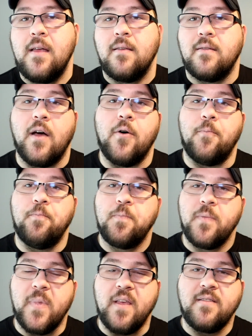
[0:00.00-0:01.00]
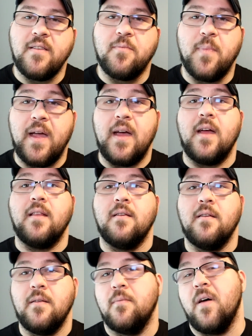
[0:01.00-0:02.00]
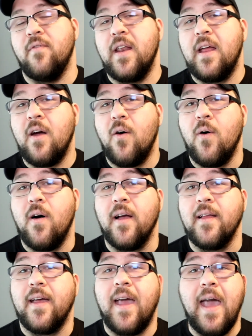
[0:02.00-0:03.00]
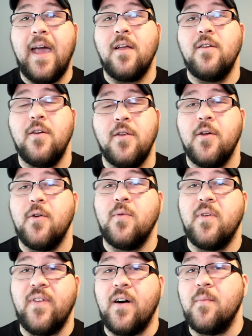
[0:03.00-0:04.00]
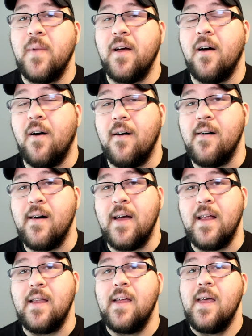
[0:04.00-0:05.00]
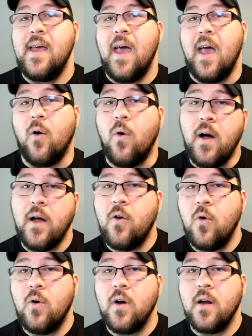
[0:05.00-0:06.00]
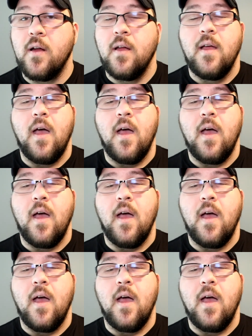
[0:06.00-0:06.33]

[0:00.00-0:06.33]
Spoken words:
So this has been my video on, can you do development on a quad core?